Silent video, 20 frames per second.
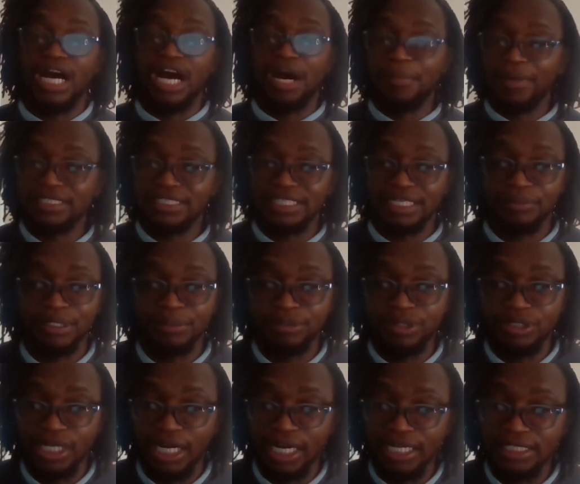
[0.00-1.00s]
how much are we
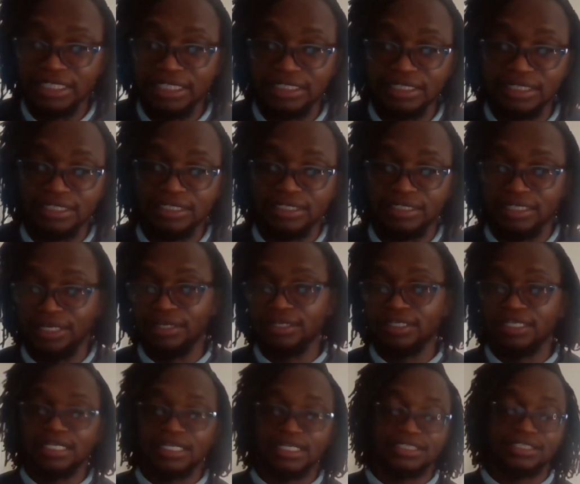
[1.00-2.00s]
charging the
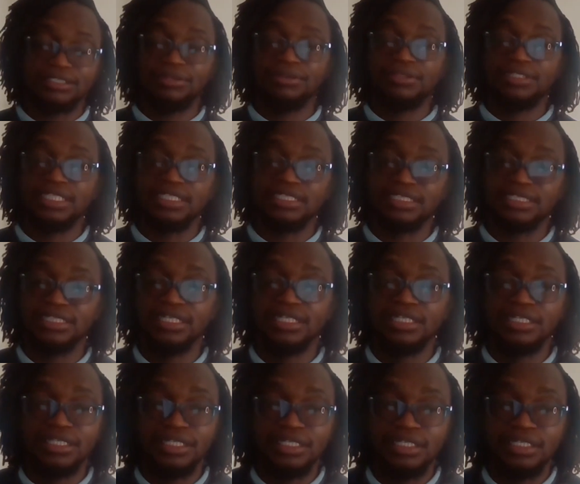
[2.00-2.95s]
custodians